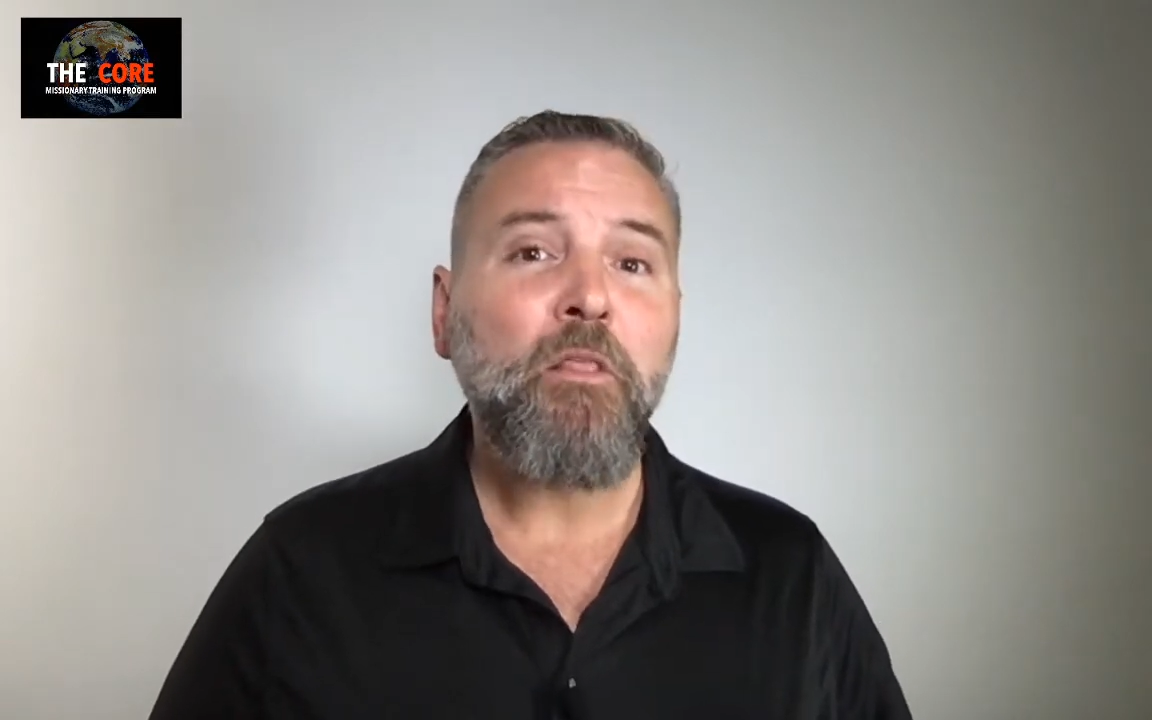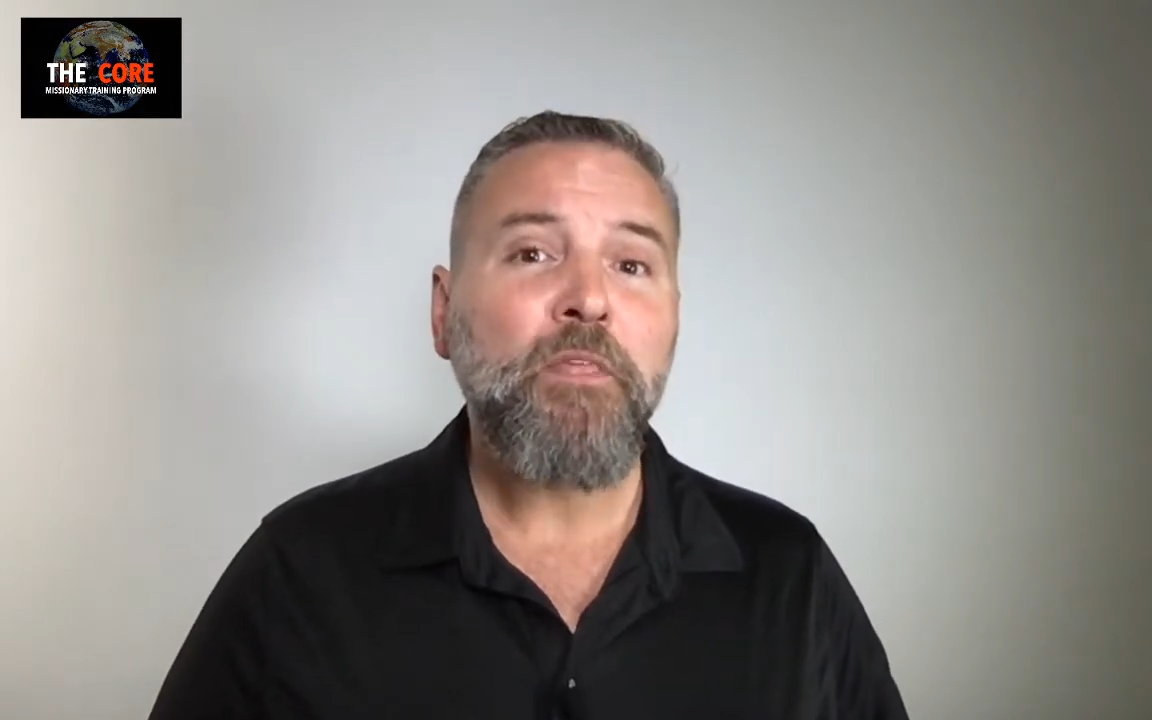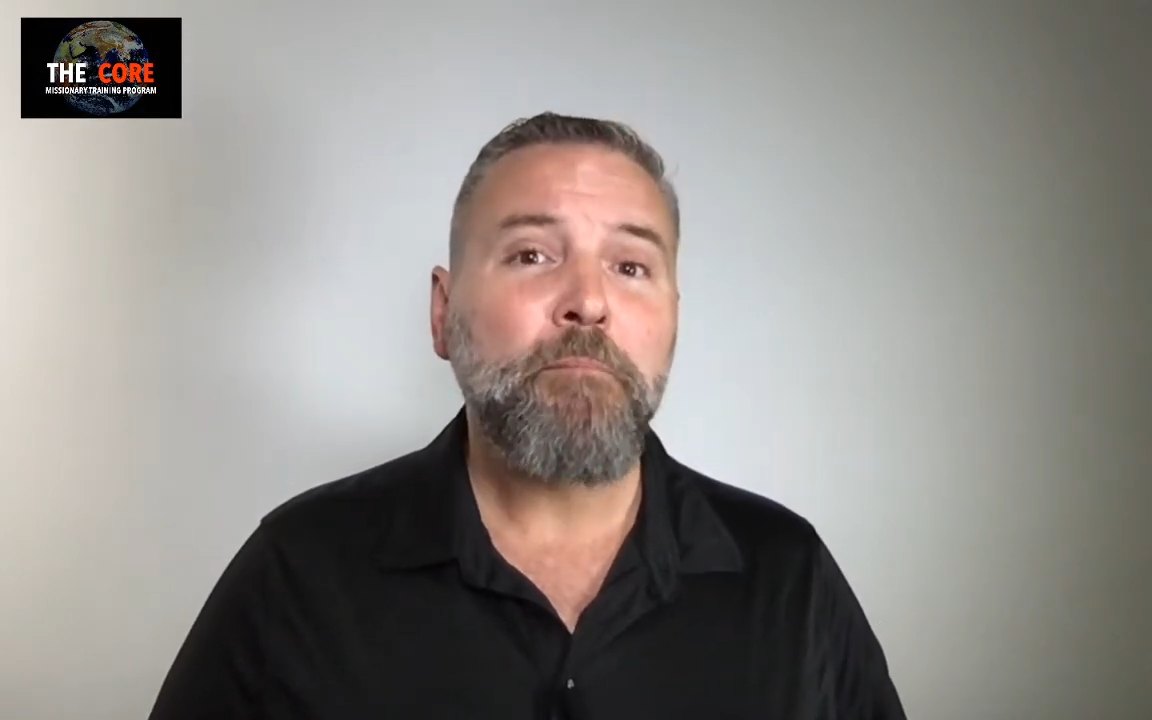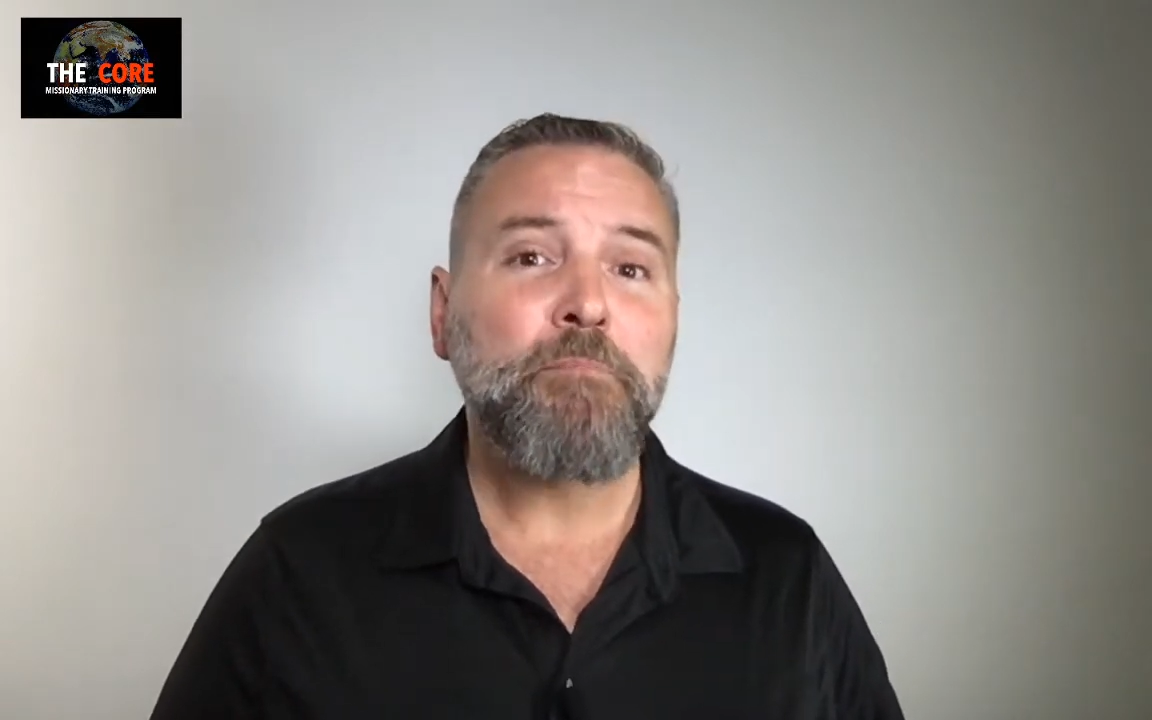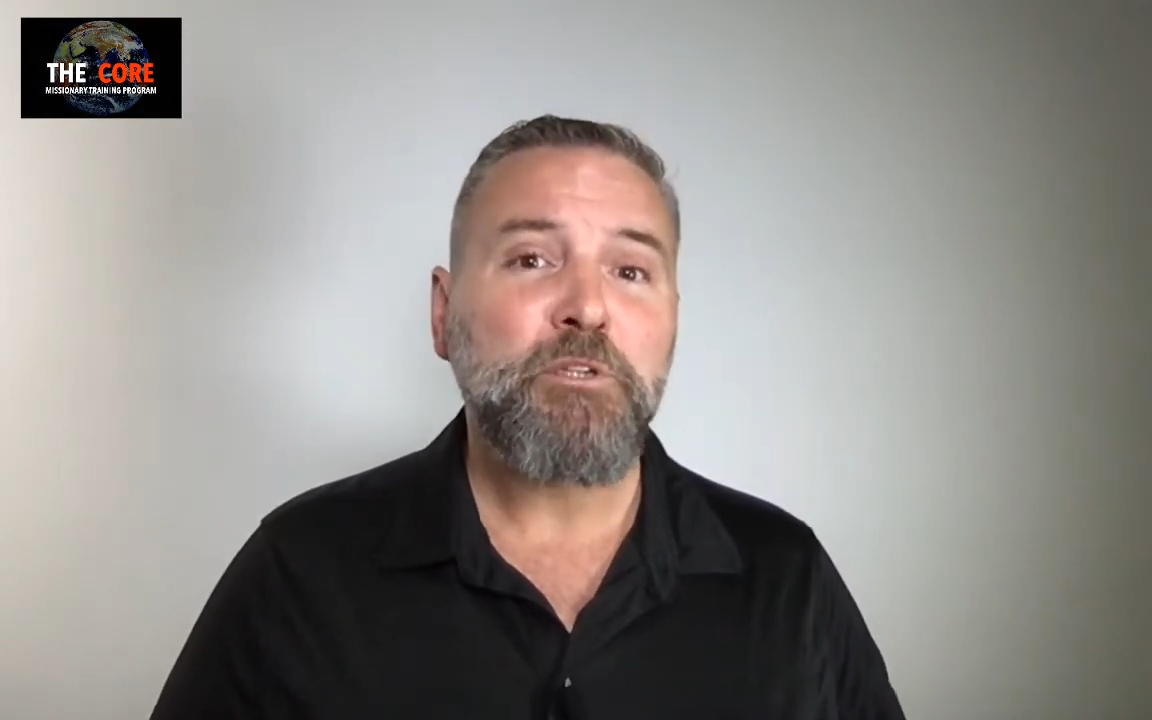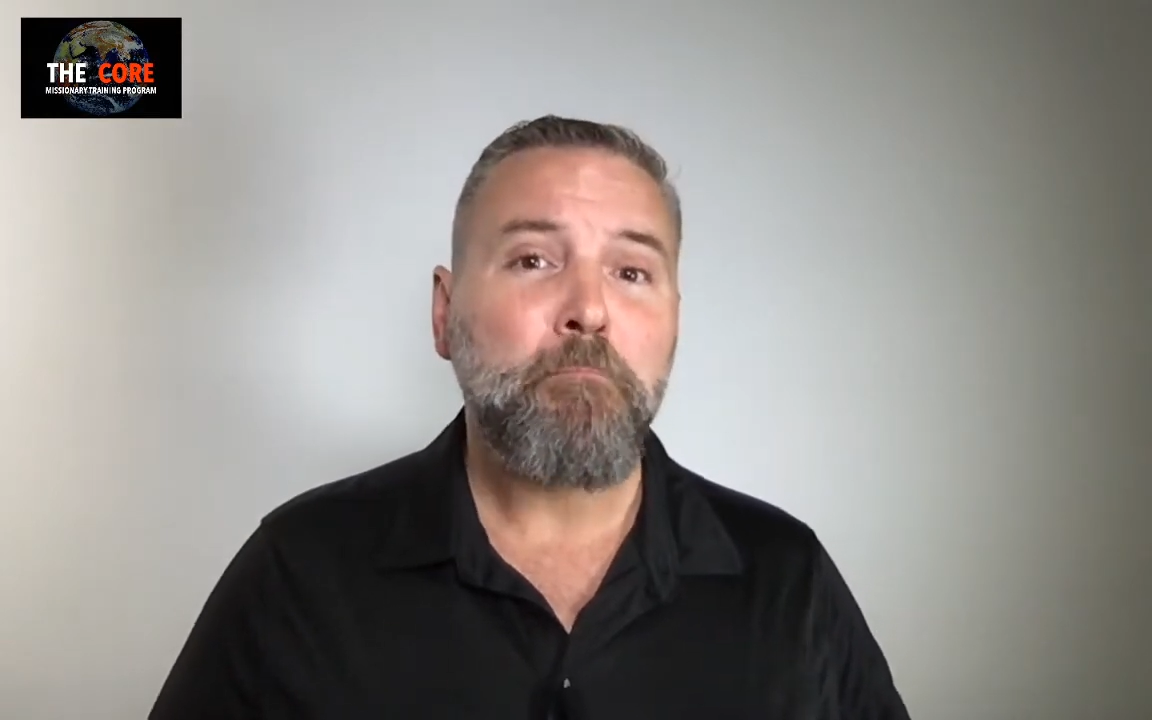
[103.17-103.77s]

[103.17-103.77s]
them to